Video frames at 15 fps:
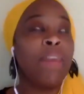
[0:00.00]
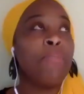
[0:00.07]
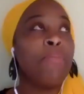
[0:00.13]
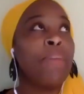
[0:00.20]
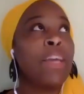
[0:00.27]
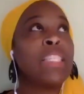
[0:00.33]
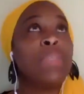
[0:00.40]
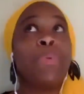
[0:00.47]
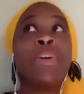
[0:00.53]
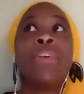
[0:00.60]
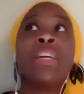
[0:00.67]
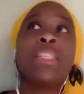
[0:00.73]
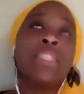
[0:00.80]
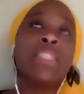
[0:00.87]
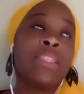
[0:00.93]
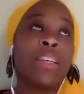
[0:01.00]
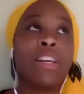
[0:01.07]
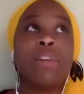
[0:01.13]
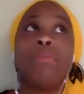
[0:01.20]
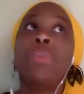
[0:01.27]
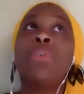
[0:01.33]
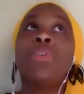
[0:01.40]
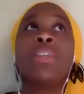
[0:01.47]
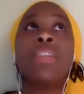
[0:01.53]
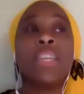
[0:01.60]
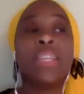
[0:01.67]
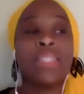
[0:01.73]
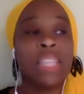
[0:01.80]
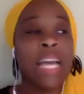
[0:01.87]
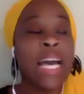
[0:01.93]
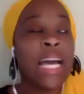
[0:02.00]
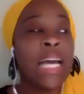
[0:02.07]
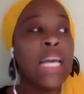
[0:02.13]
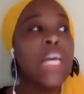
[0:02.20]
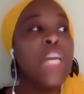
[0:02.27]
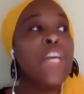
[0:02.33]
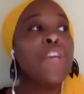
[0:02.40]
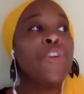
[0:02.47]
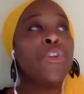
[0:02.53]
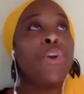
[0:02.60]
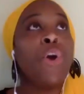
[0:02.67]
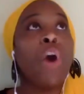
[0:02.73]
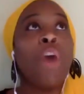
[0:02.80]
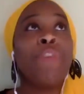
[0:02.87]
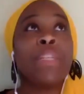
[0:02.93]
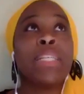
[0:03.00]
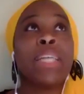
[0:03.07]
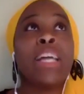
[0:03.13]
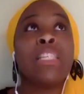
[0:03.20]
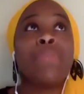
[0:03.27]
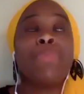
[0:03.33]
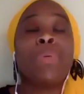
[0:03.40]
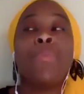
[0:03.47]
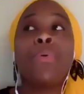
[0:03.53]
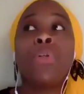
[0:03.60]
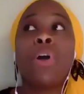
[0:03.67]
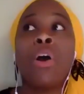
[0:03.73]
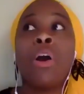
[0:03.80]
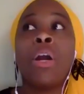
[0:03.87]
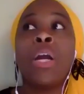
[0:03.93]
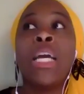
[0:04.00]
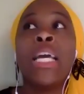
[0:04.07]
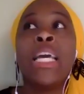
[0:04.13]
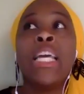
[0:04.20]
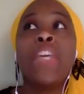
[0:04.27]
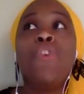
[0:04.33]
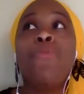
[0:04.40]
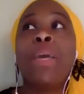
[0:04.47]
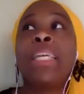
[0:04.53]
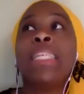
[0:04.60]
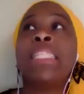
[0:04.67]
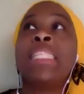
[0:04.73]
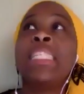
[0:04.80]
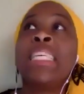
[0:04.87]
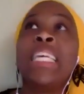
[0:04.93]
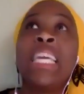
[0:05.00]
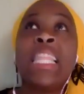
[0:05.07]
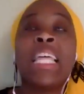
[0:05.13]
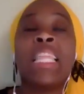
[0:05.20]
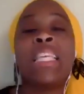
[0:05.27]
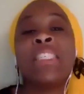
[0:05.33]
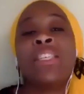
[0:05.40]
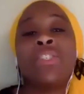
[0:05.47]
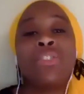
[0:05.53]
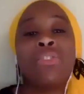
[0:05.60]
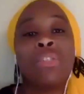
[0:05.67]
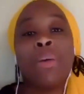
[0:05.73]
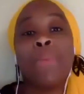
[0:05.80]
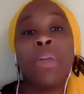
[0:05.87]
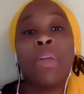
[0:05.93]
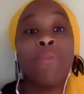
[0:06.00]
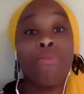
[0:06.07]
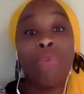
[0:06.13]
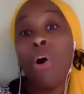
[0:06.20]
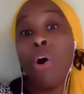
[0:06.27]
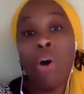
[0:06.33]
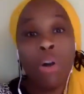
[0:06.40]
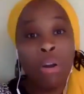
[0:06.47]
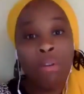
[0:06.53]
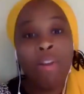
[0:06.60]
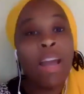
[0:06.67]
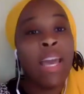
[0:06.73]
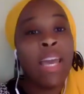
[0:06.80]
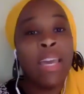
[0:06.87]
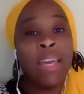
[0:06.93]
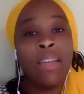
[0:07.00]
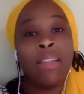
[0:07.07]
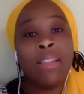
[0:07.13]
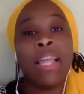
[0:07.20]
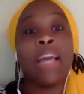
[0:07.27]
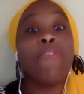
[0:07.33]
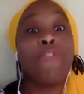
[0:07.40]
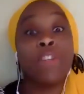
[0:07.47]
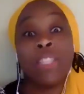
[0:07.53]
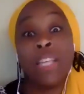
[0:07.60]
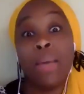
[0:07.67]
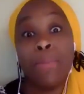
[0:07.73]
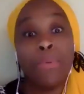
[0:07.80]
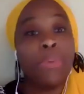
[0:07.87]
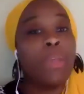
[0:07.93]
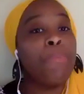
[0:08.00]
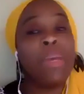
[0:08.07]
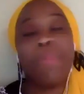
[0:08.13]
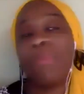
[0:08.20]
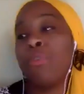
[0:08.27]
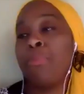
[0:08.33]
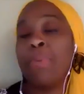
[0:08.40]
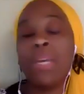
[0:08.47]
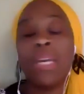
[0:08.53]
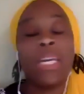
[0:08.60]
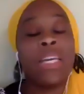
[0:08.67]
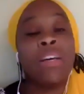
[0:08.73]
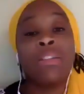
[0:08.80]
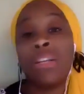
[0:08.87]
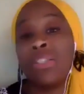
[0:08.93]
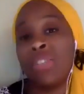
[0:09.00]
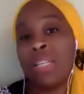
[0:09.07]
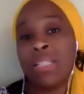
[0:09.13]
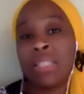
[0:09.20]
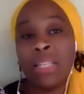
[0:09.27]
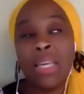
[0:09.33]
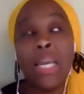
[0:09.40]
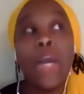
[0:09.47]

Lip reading: experiences in community is that, you know, oftentimes people are, you may see that this is something wrong, right? Like, for example, that people are being killed unjustly,